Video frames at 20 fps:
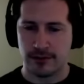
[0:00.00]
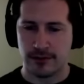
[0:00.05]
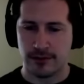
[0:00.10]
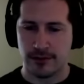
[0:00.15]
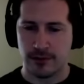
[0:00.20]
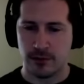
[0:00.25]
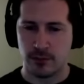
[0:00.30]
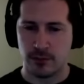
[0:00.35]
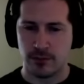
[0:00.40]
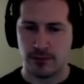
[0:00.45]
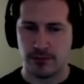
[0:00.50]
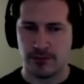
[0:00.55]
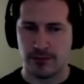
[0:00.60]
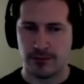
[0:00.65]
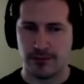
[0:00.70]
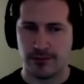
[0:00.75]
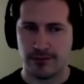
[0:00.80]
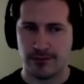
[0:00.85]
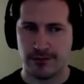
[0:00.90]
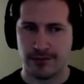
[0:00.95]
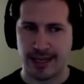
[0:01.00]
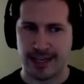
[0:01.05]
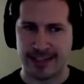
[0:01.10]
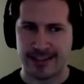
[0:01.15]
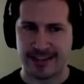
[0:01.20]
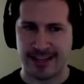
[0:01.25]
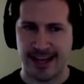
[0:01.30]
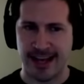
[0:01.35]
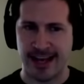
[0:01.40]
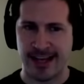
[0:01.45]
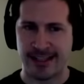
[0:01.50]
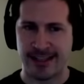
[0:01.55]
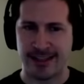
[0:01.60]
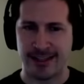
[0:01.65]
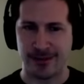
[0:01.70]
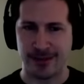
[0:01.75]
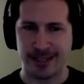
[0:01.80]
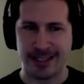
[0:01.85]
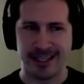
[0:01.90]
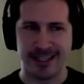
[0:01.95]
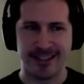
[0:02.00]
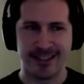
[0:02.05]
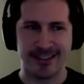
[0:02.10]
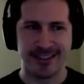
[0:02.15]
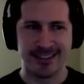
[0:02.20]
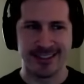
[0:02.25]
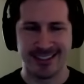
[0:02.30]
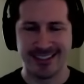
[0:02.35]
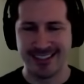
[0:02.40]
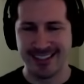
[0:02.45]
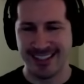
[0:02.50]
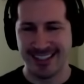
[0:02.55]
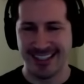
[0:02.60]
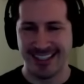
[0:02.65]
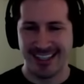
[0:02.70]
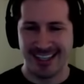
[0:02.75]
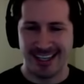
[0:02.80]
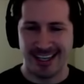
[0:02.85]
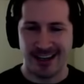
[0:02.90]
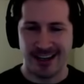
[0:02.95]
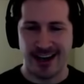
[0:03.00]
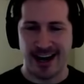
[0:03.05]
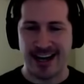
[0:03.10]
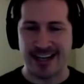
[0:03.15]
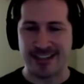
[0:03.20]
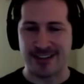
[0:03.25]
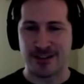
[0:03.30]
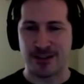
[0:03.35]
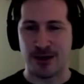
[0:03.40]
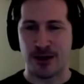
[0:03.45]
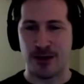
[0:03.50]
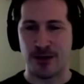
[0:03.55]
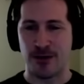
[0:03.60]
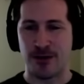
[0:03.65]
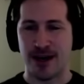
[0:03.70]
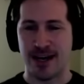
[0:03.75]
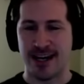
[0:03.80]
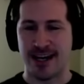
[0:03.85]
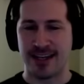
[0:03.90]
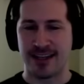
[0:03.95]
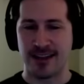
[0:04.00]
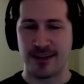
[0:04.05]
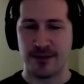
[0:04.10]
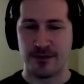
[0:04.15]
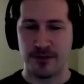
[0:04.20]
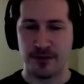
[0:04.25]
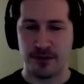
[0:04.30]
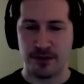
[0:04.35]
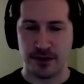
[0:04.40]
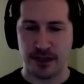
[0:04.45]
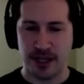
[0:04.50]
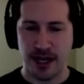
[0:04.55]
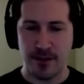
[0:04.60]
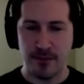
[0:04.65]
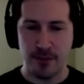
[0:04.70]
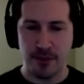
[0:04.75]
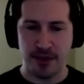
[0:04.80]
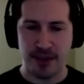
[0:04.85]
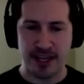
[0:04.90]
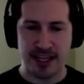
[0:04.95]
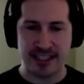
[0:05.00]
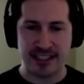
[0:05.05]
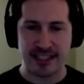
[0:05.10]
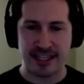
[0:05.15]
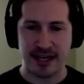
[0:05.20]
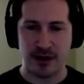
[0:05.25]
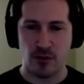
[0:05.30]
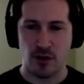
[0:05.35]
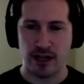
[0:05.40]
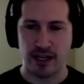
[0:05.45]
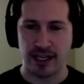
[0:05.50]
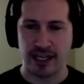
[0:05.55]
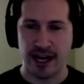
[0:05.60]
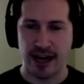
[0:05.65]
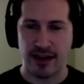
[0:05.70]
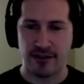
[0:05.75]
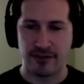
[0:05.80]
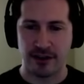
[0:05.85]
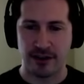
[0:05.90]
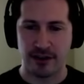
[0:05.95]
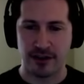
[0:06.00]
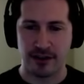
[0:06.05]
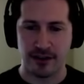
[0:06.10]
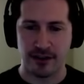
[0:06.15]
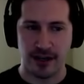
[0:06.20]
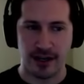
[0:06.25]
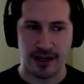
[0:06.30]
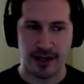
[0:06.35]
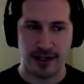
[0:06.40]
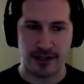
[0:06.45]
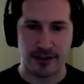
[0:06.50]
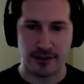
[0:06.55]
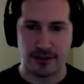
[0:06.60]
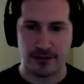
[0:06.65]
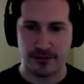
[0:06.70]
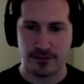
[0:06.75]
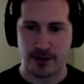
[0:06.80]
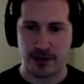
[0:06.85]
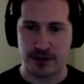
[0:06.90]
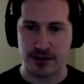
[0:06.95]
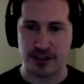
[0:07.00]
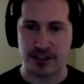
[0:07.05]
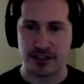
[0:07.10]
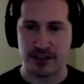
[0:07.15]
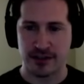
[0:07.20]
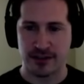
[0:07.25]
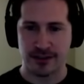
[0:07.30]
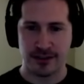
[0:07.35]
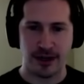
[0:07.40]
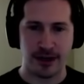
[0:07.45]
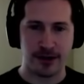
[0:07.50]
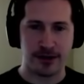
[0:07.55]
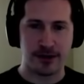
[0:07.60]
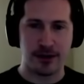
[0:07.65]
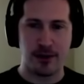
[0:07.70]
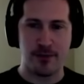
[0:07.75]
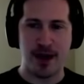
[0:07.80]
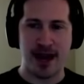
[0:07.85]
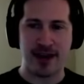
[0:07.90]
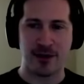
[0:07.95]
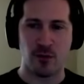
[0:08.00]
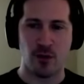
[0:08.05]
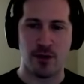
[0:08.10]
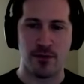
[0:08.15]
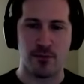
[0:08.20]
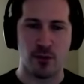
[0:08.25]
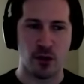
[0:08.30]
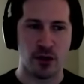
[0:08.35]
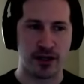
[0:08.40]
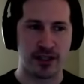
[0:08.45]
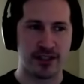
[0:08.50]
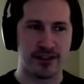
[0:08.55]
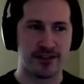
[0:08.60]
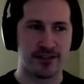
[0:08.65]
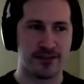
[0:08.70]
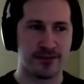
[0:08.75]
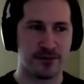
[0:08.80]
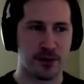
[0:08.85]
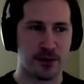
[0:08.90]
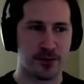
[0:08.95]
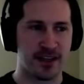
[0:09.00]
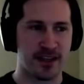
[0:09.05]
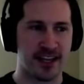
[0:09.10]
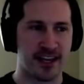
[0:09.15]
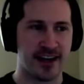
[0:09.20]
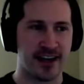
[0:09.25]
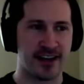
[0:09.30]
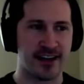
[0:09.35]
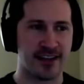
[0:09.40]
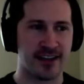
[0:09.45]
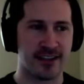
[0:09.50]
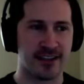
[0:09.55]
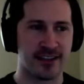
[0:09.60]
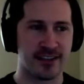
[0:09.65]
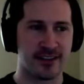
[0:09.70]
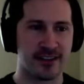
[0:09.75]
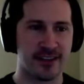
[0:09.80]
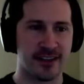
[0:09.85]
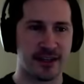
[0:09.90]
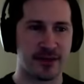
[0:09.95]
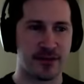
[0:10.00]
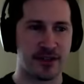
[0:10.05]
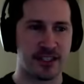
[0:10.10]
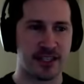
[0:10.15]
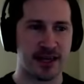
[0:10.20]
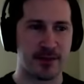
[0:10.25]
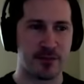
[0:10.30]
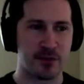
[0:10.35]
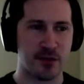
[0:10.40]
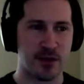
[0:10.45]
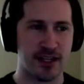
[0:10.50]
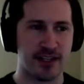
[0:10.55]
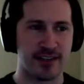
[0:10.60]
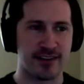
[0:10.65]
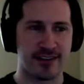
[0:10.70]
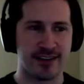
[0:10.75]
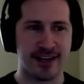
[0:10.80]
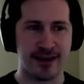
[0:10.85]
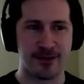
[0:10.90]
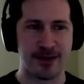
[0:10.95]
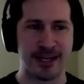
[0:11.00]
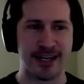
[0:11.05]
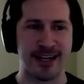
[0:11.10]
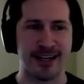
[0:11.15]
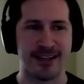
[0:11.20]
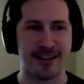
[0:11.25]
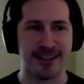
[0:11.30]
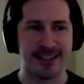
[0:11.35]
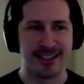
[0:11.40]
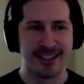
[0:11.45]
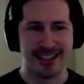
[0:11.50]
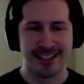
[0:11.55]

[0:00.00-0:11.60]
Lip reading: Oh, next slide. There we go. All right. So a couple things that I want to cover first. Sorry, go back one more for me there. I think we skipped one. There we go.